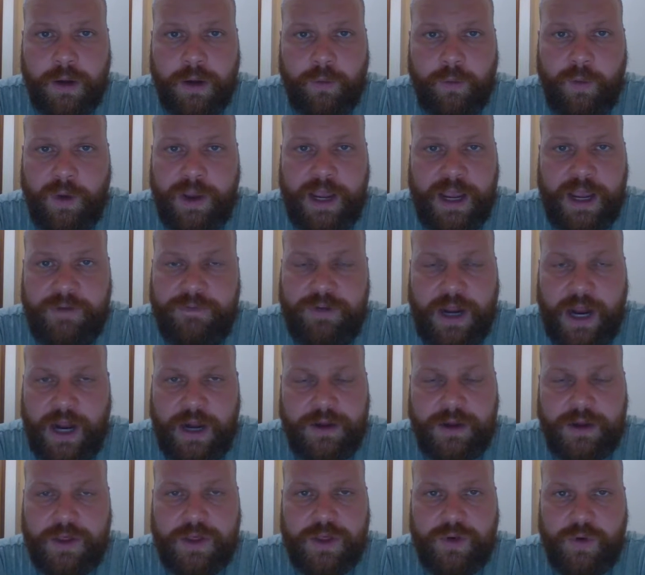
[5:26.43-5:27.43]
We have
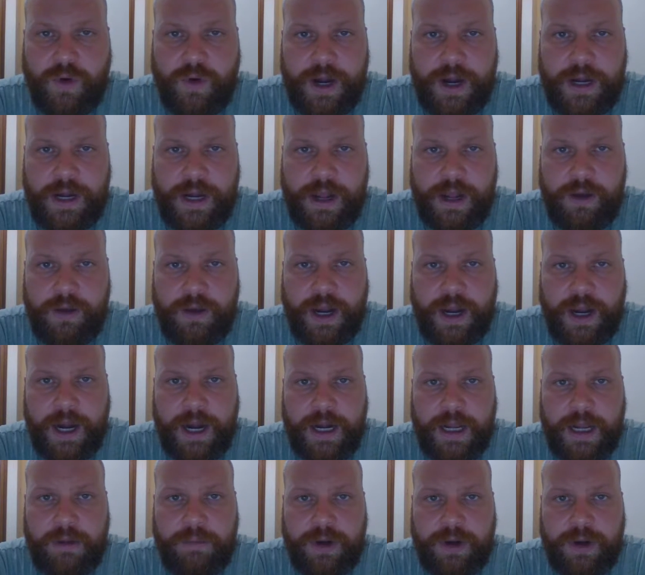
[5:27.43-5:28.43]
not destroyed
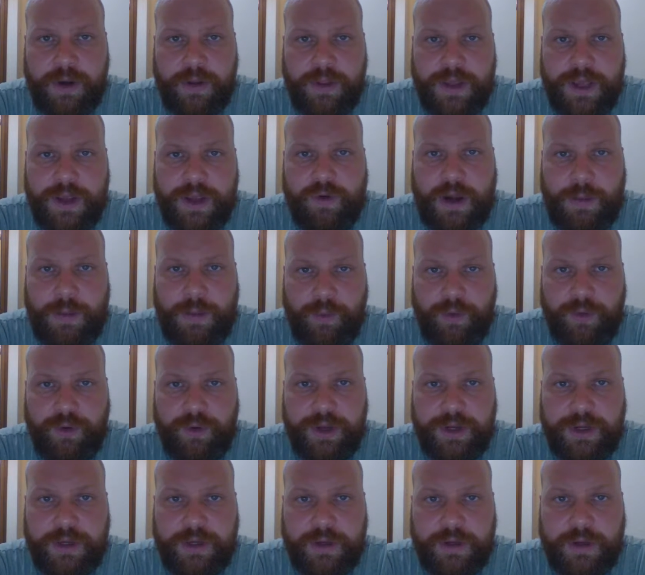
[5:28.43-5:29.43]
Al-Qaeda, but only crippled
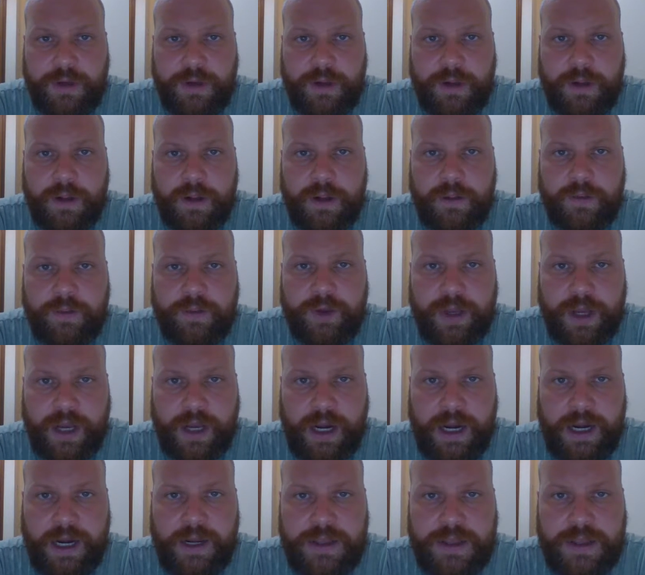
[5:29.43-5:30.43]
it. The
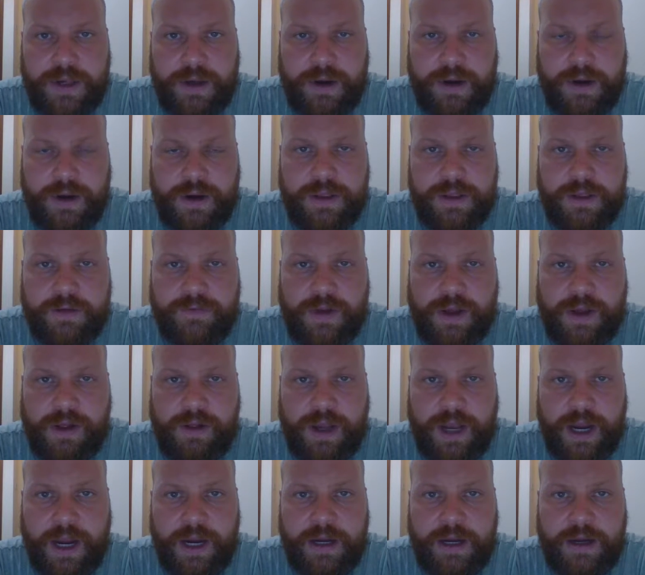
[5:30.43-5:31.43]
guy in charge of
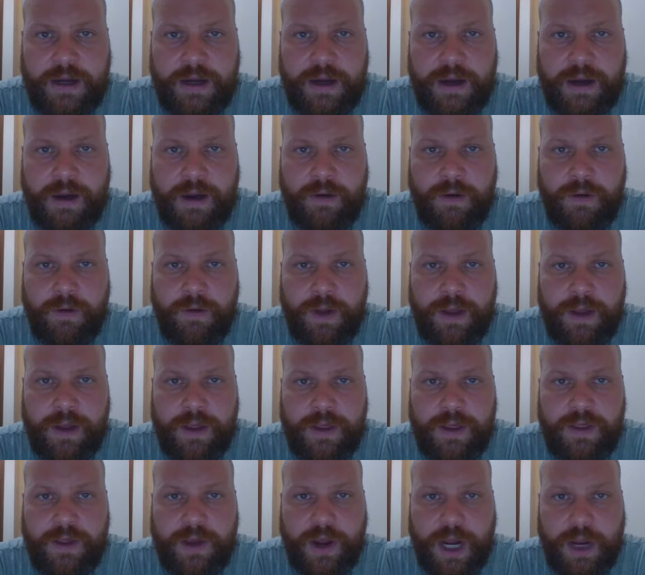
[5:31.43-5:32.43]
Al-Qaeda now
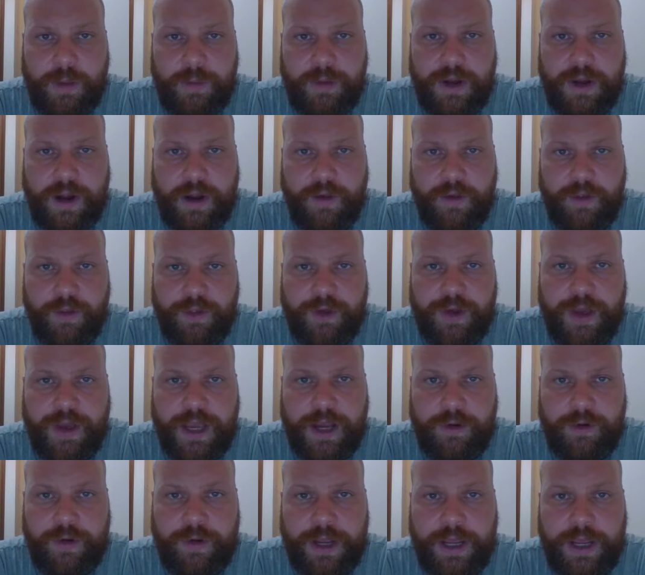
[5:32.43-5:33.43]
is Ayman
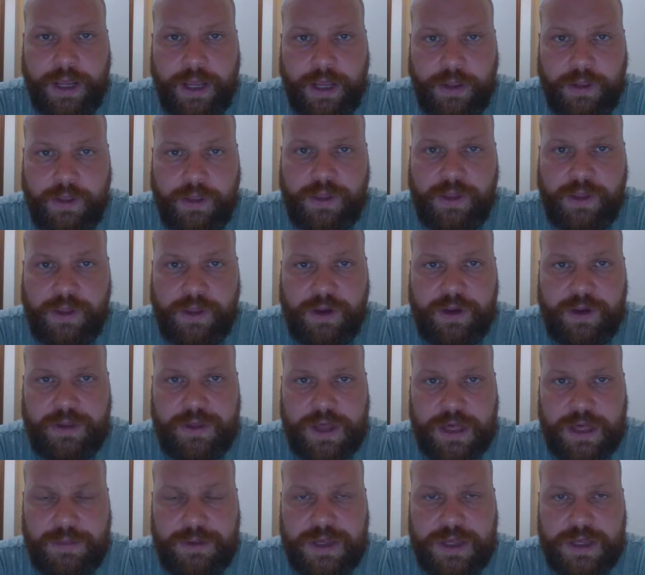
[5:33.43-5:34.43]
al-Zawahiri. He's an
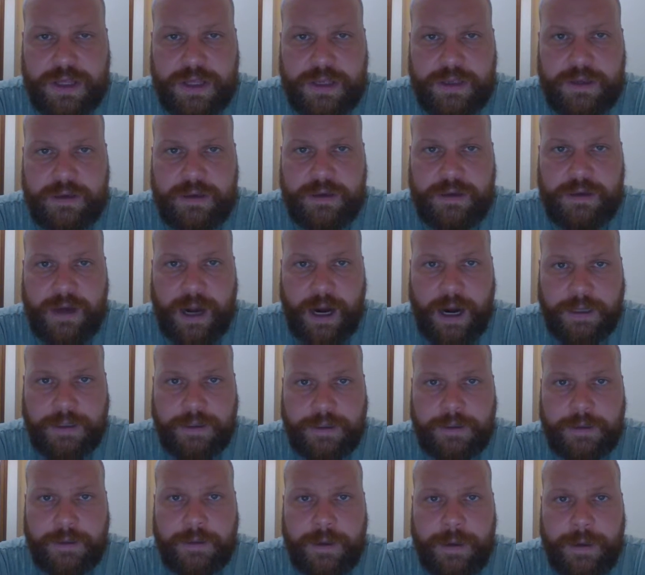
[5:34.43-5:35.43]
Egyptian
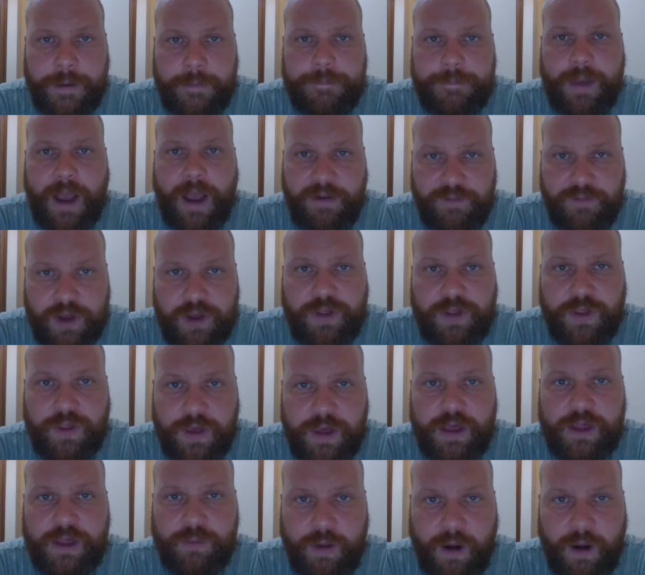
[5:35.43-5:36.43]
doctor. Obviously,
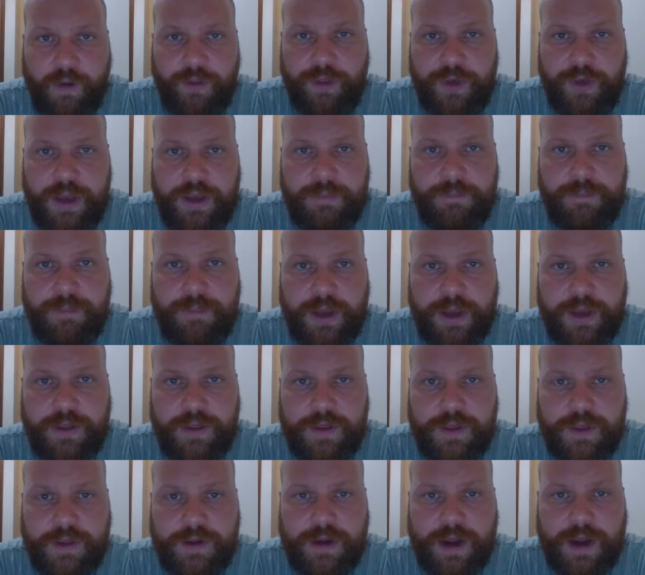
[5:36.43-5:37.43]
he's wealthy because
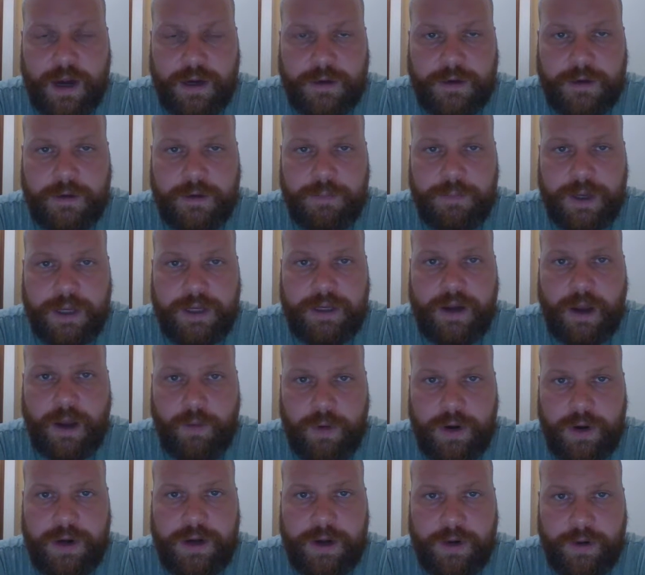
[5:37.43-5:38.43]
he's a doctor, but
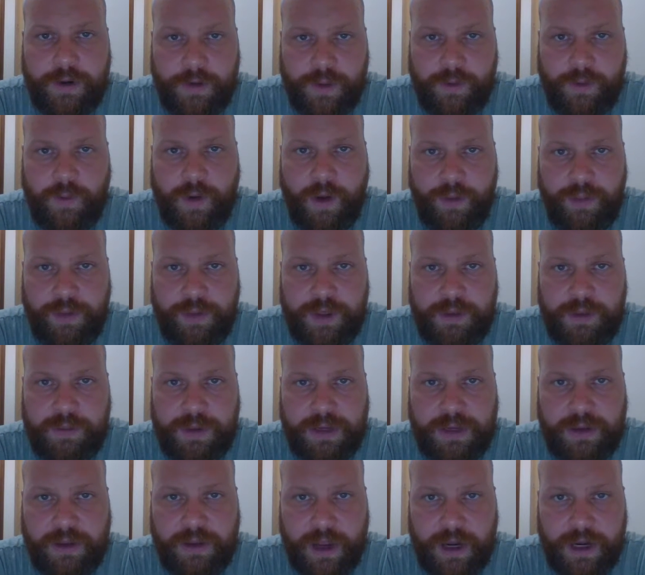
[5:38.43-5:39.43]
nowhere near as wealthy as
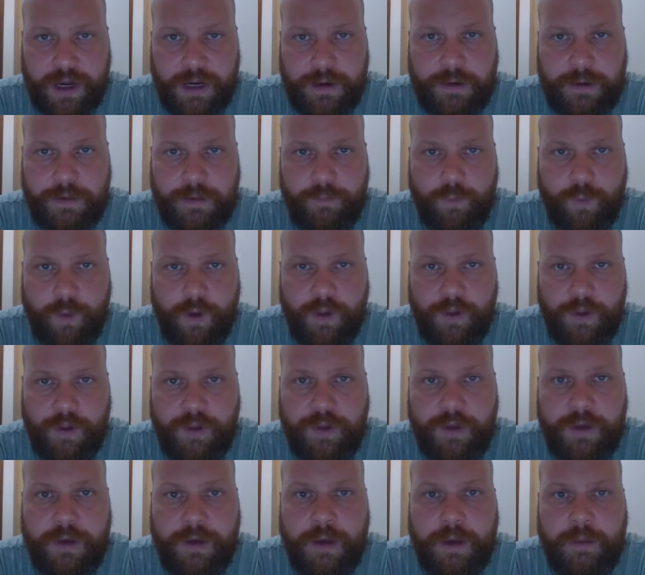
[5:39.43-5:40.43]
bin Laden was.
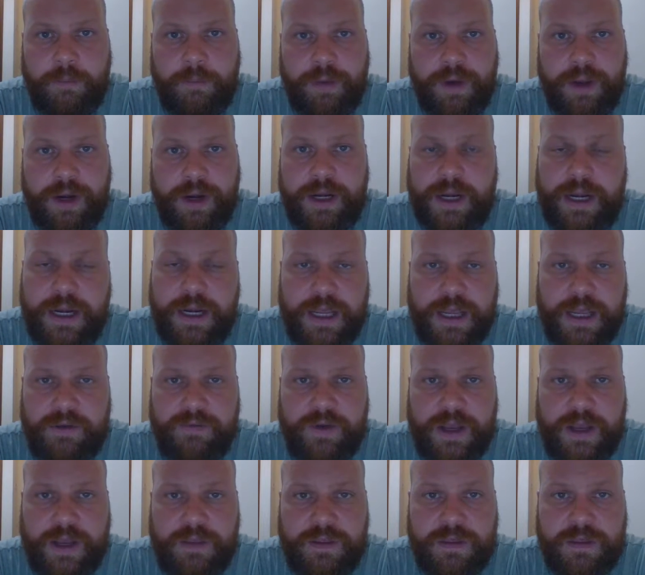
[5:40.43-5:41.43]
But in any
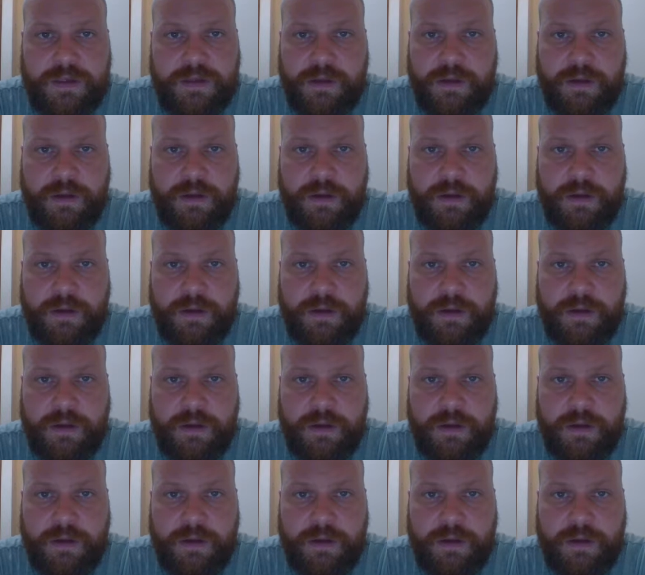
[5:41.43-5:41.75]
event,